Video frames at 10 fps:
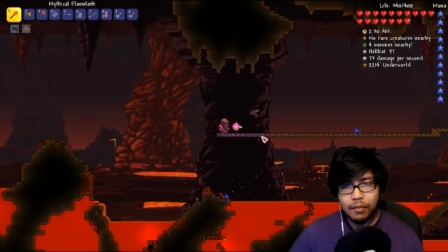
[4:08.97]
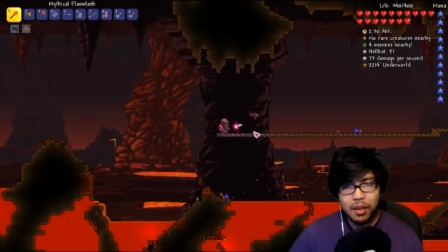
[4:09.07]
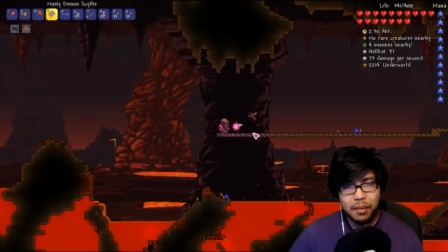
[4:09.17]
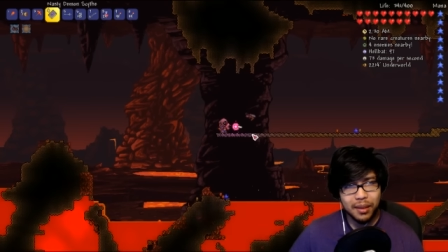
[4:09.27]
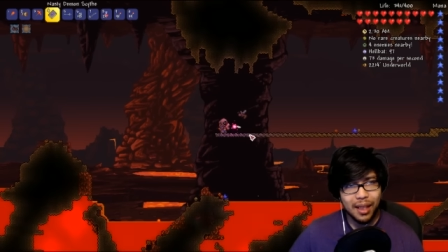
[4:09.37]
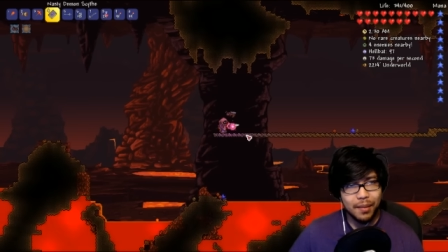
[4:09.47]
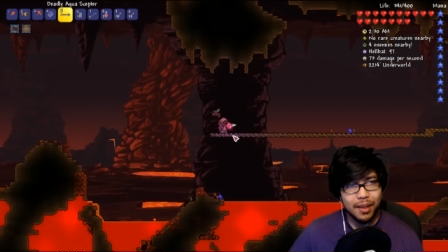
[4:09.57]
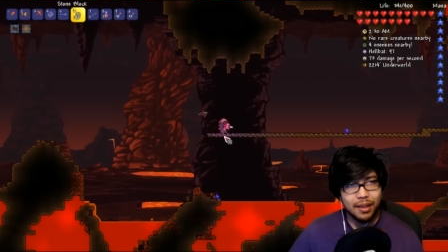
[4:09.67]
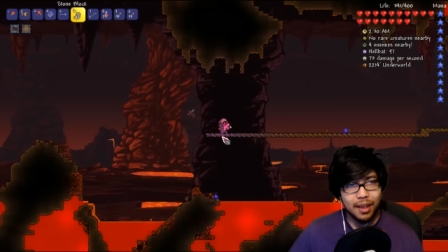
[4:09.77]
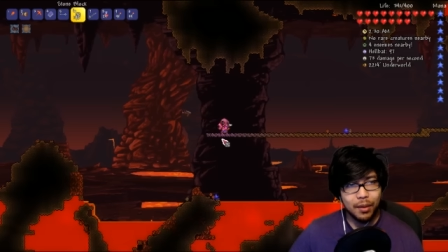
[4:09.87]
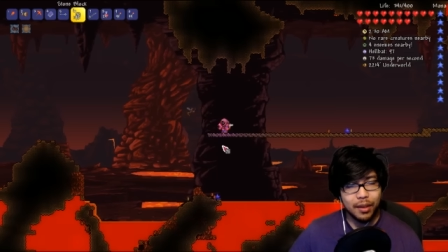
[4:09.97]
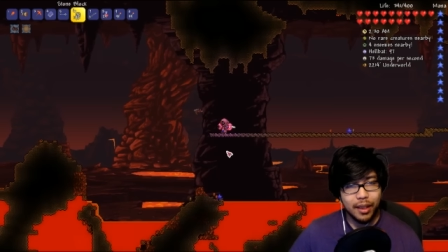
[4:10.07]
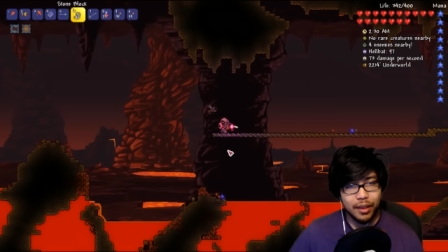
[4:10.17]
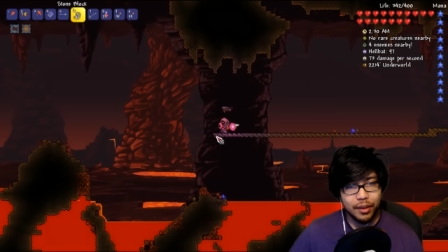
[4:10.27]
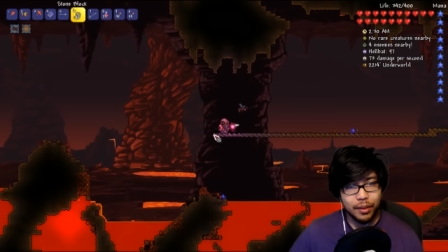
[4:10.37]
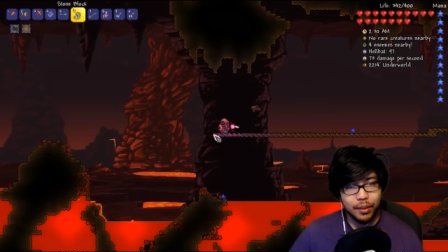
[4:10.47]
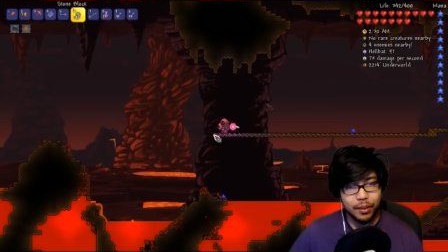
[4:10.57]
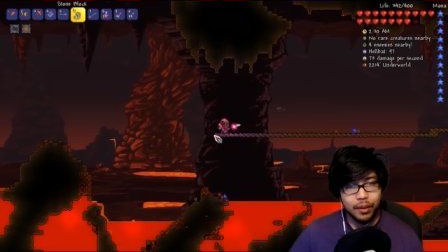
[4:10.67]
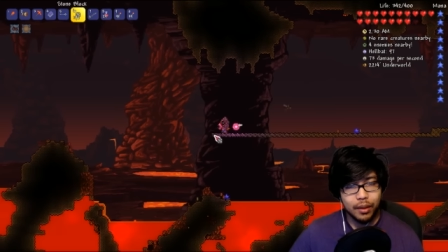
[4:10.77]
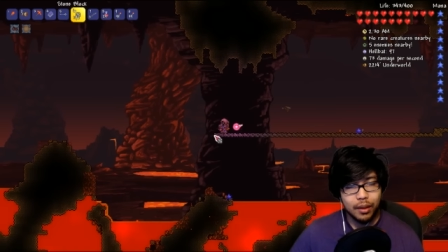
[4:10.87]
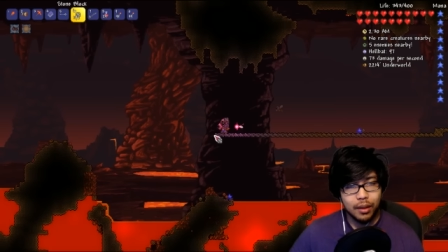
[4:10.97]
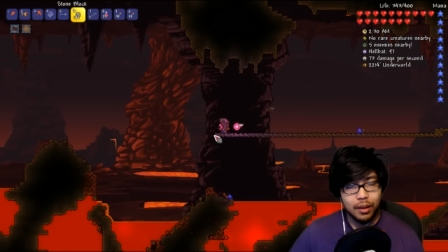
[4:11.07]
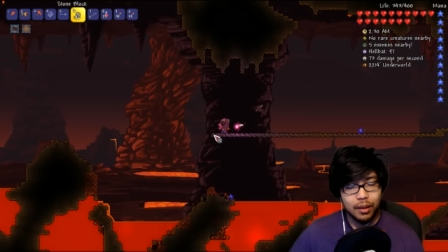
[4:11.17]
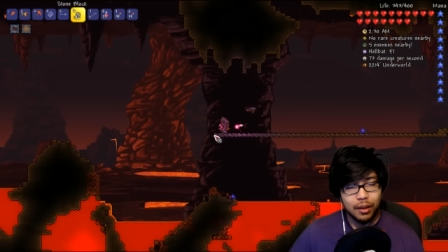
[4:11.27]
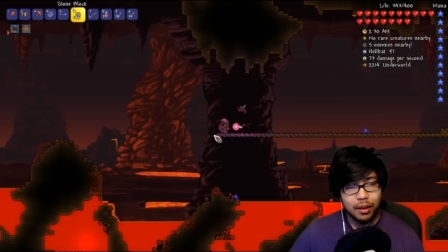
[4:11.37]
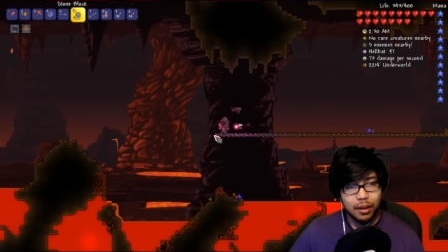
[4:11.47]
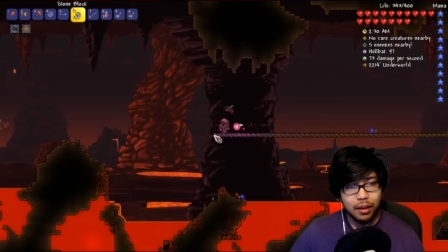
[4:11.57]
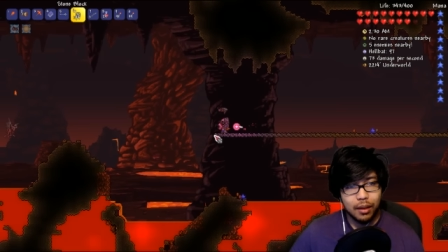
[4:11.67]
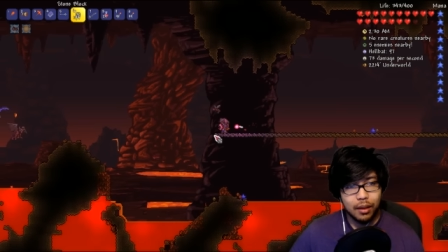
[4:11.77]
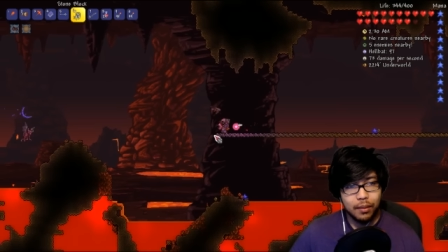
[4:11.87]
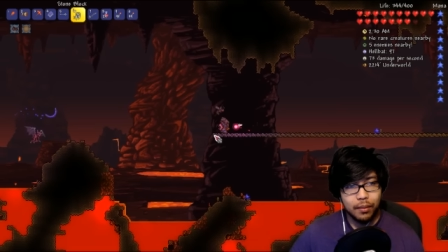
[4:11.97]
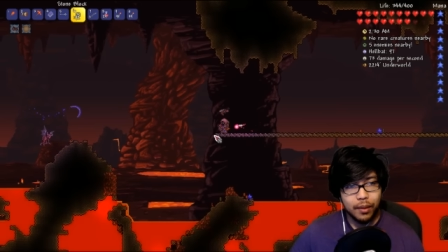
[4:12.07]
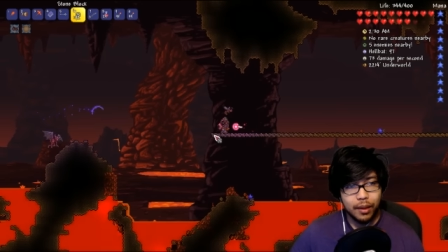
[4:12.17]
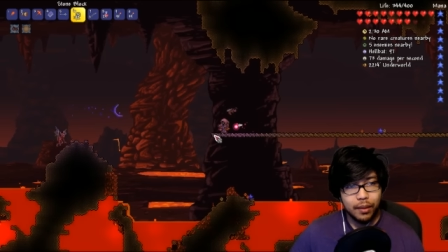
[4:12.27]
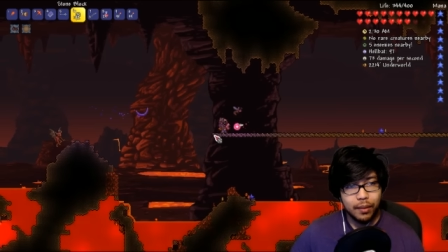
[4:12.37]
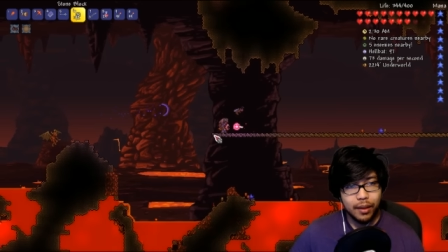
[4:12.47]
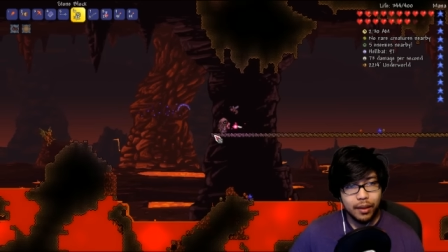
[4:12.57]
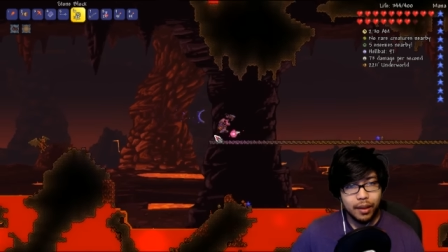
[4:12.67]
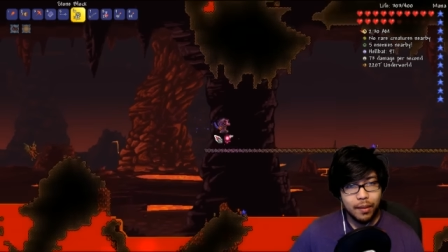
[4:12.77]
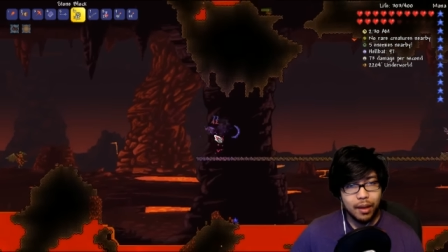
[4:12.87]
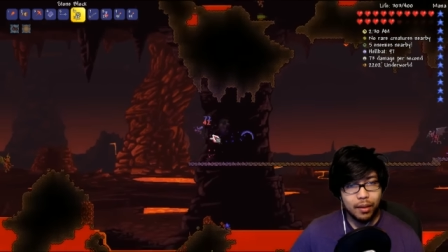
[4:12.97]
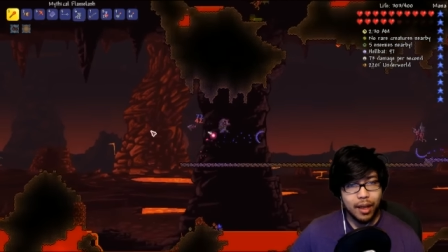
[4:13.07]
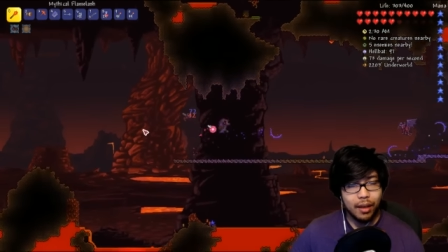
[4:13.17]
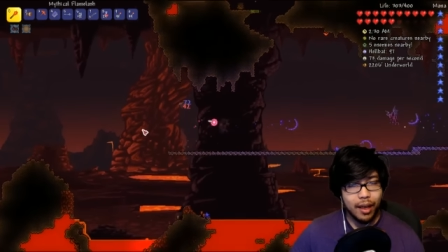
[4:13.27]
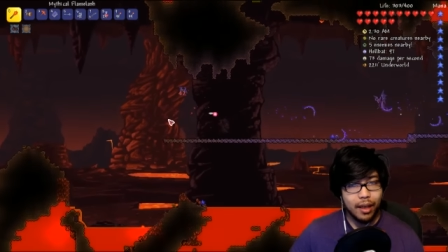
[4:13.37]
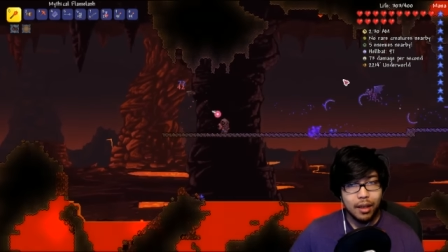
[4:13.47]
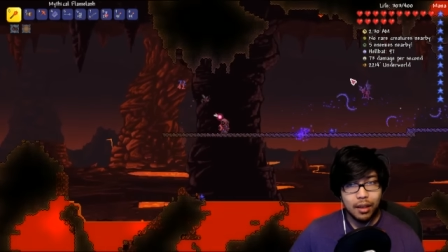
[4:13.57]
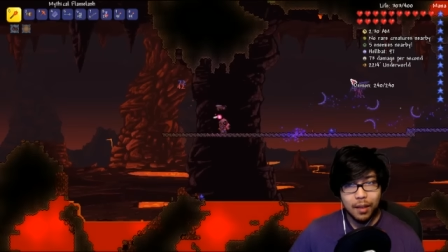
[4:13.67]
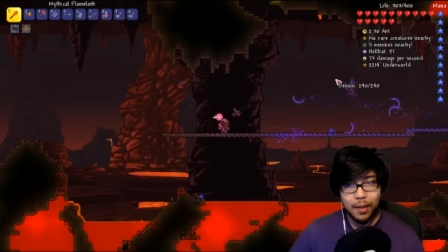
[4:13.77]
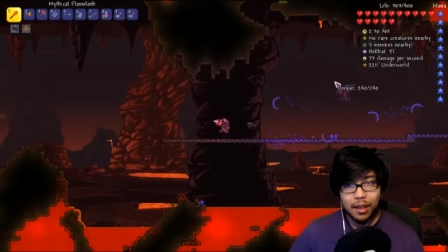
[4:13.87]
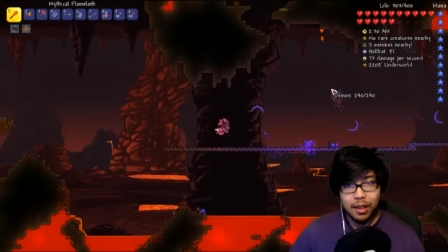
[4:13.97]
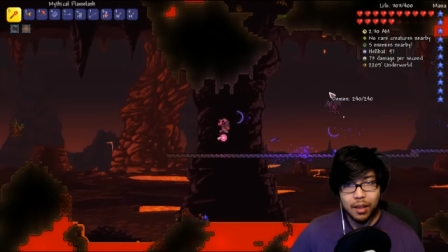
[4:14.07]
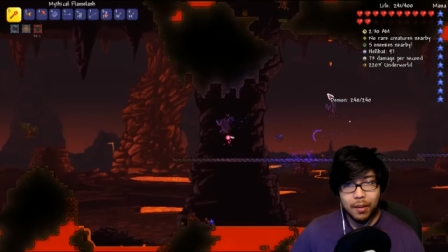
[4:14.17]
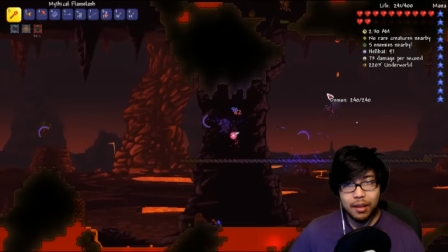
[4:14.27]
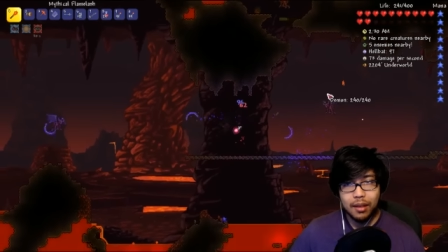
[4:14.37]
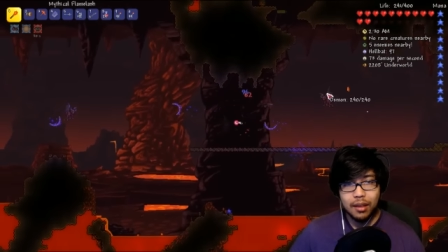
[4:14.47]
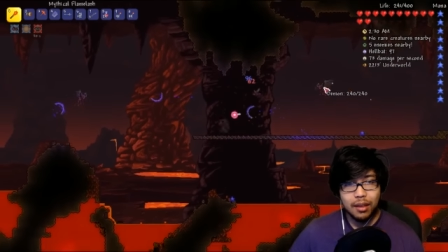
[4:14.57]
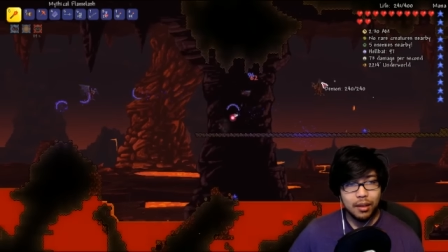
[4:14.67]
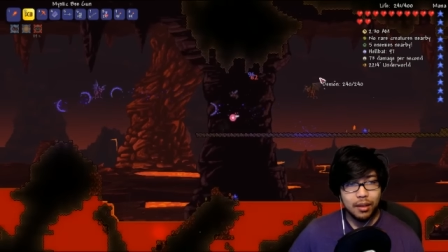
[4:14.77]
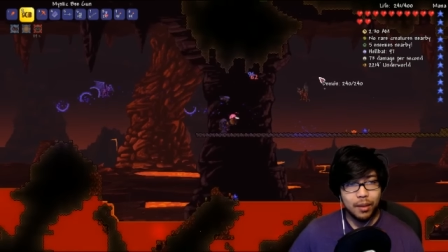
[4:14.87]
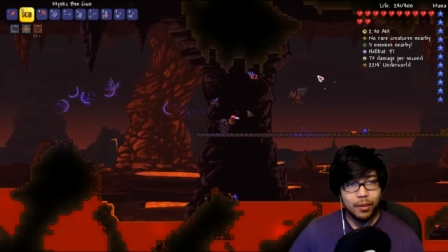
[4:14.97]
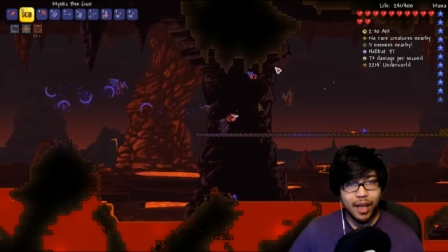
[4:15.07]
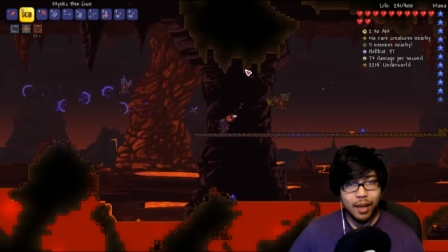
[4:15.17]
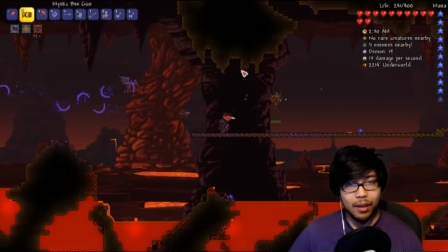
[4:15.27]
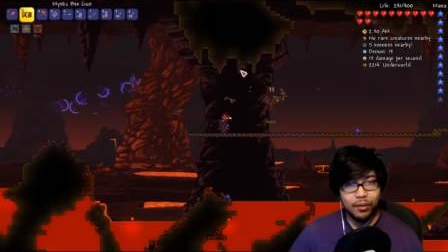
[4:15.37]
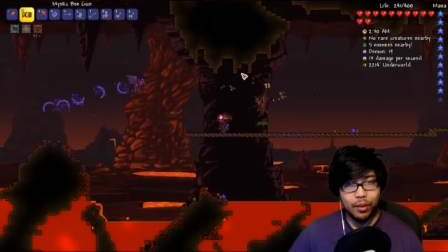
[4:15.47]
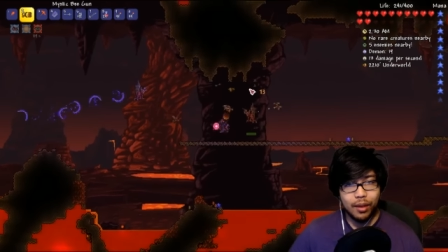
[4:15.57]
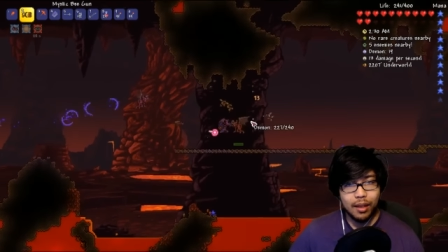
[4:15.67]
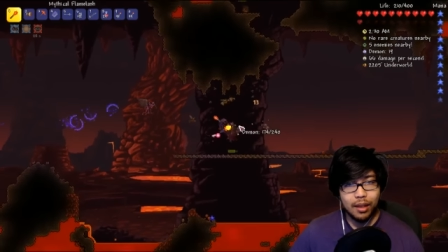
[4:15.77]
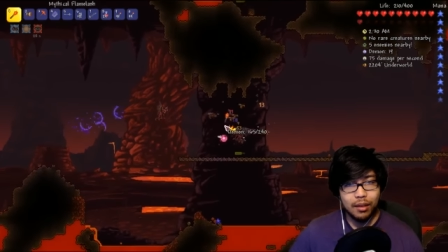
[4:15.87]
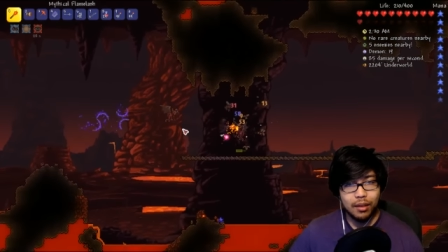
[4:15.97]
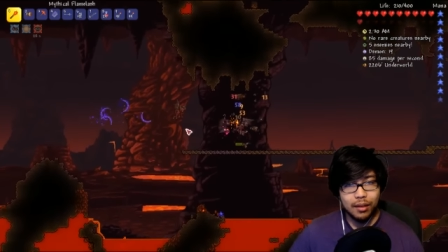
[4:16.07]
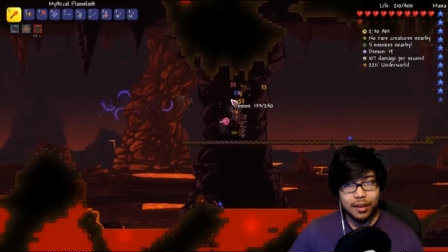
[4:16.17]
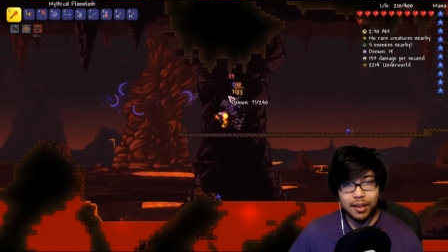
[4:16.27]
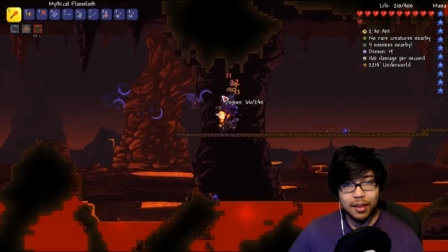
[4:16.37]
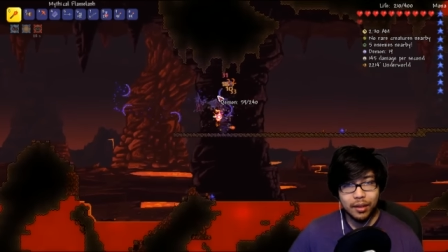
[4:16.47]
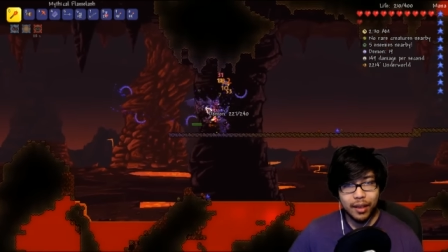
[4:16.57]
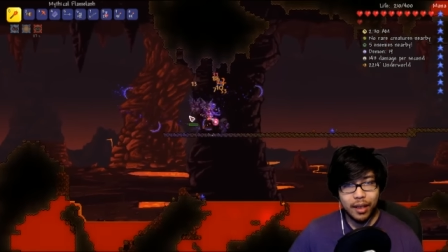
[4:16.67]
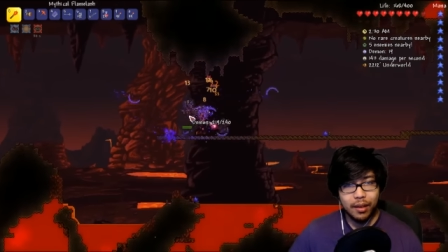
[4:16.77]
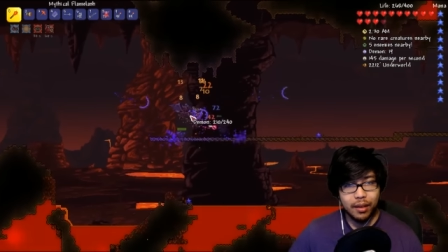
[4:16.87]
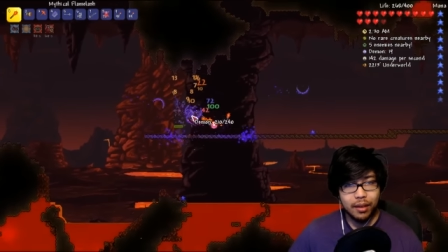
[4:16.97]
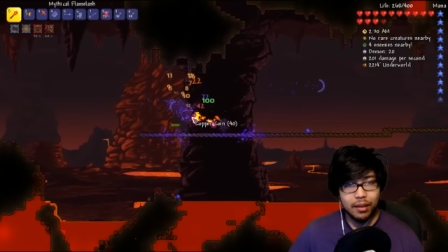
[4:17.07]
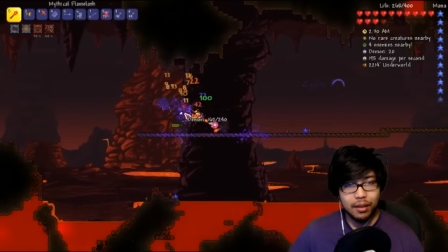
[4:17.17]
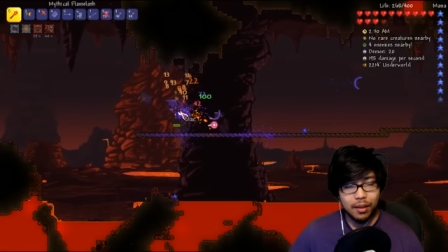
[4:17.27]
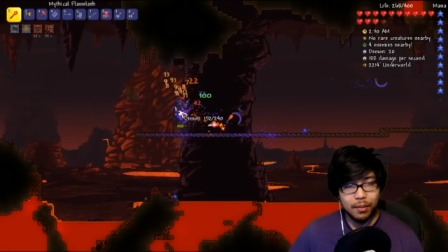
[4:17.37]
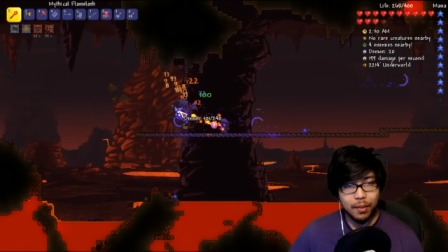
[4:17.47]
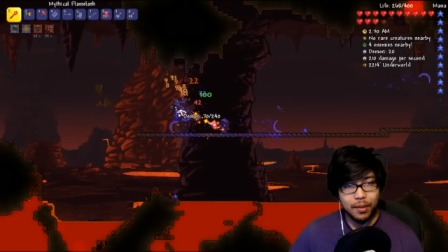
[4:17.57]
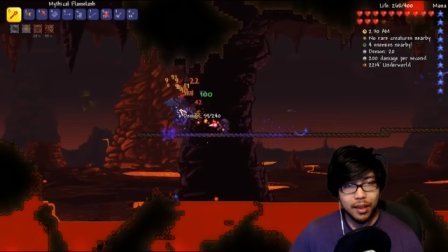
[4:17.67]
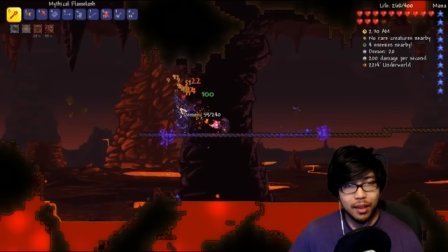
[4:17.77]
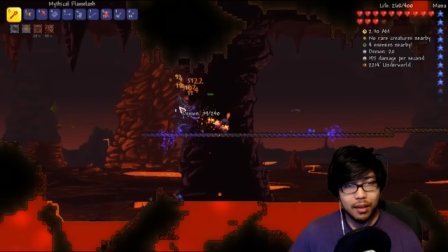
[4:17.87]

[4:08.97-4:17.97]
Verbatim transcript: But that means I would need to um, really, really. Come on, okay, okay. Come on, come on. So, someone carry the voodoo guide doll. These guys aren't carrying it. I'm upset.